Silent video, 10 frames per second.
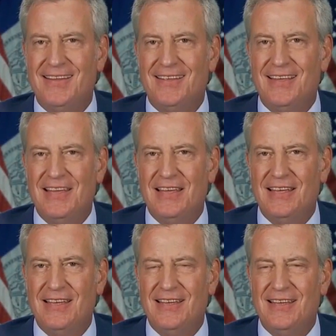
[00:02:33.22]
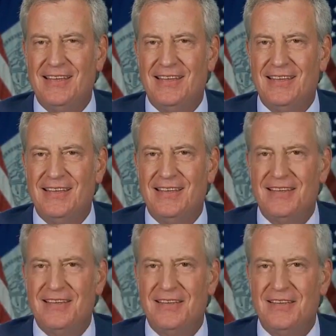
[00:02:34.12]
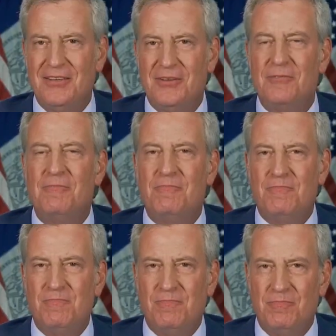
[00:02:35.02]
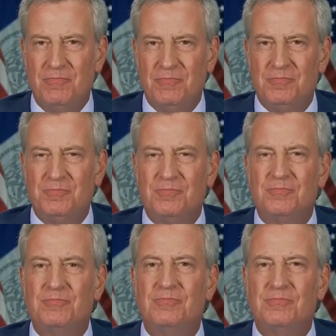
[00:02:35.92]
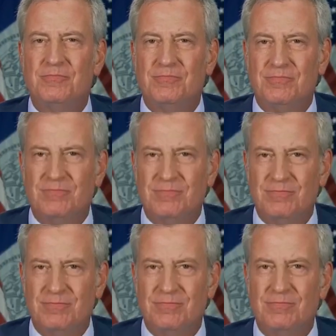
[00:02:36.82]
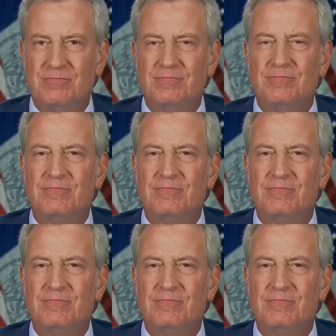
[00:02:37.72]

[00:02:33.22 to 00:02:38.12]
(not speaking)